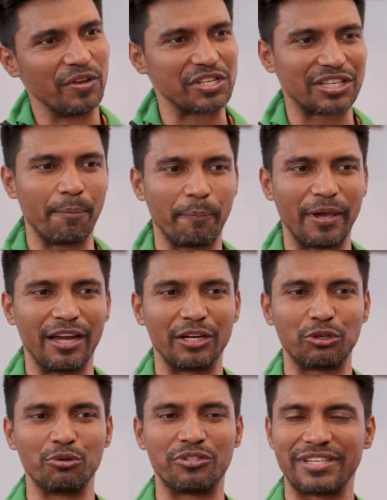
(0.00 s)
which is
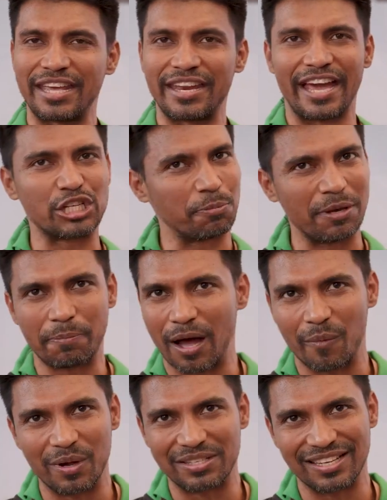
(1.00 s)
compared to 10 HP
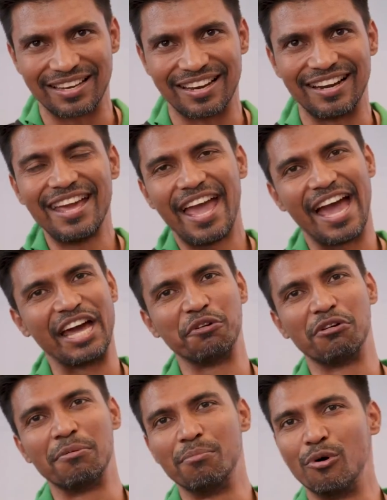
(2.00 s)
power tiller.
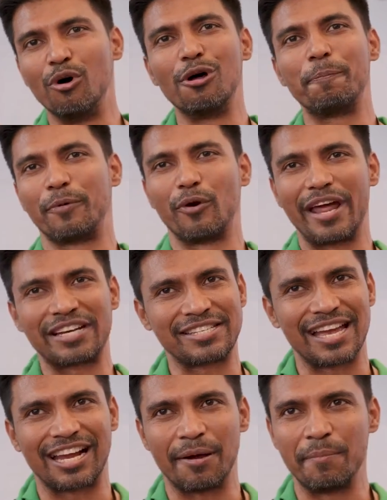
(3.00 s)
And our more products are